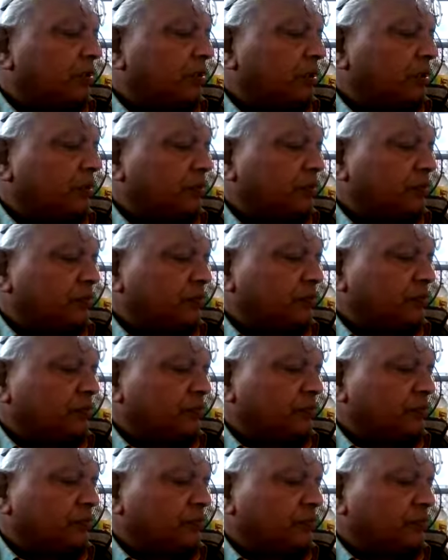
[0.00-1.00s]
now
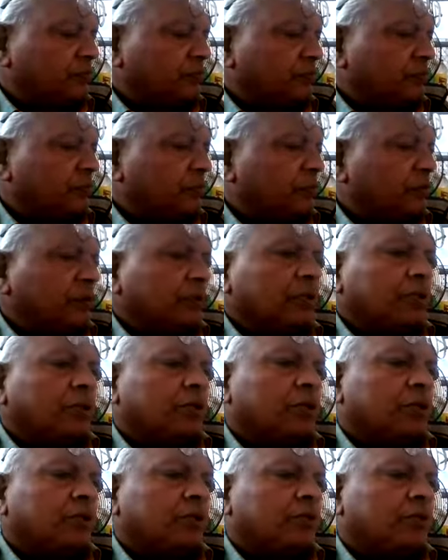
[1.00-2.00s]

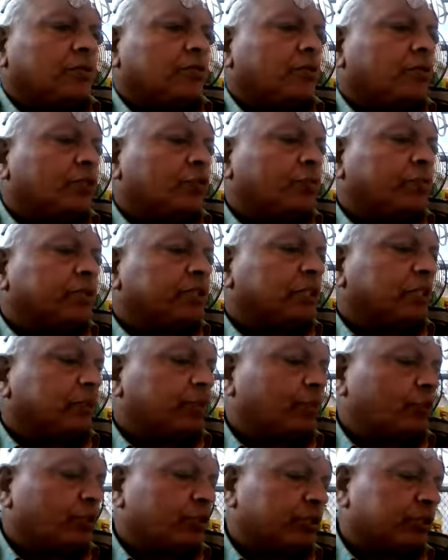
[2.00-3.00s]
we're going to monthly
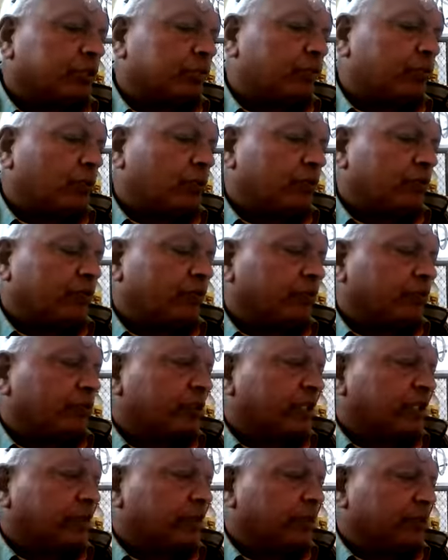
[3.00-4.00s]
progress support for
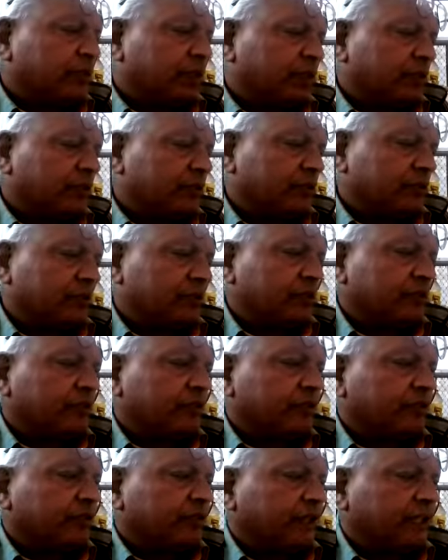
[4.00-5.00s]
site meetings,
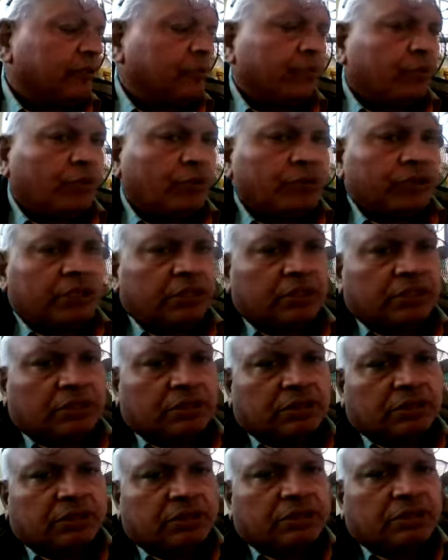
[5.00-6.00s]
which is very
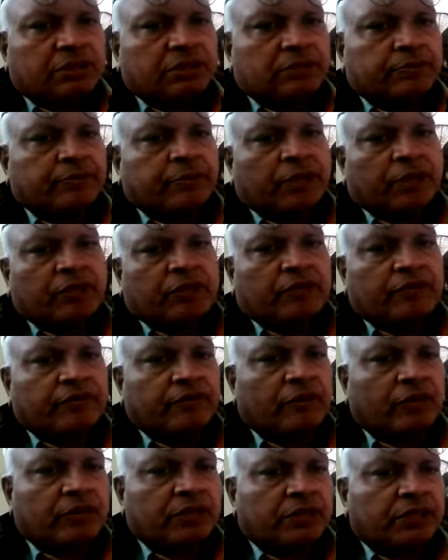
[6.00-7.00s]
important. It's a part of
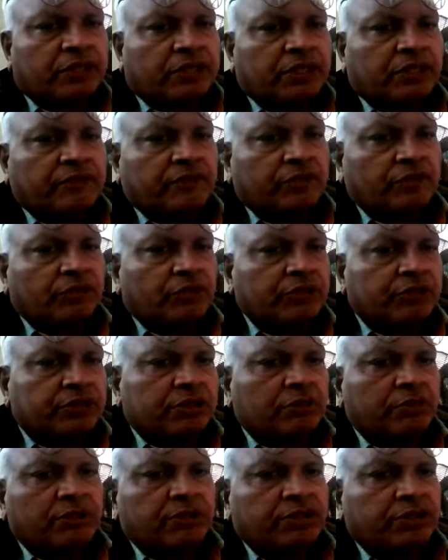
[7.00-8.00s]
contract. If you don't
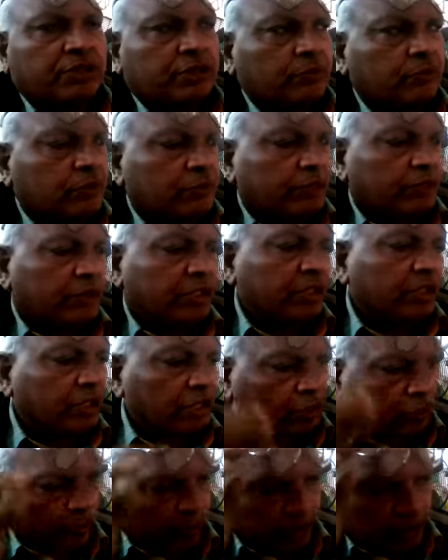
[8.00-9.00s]
submit this report, meeting
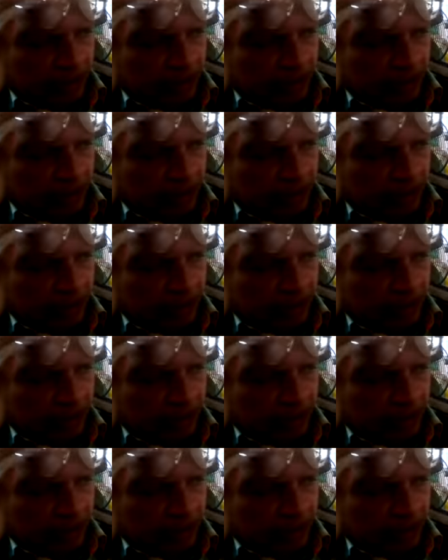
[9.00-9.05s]
cannot be